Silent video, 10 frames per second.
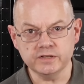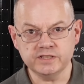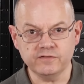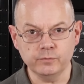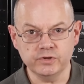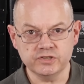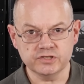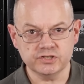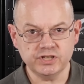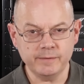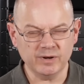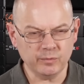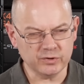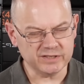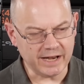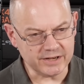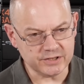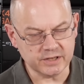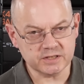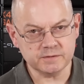i7, which is a shame, but I wasn't
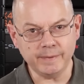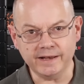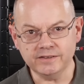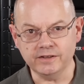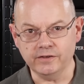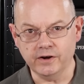actually expecting the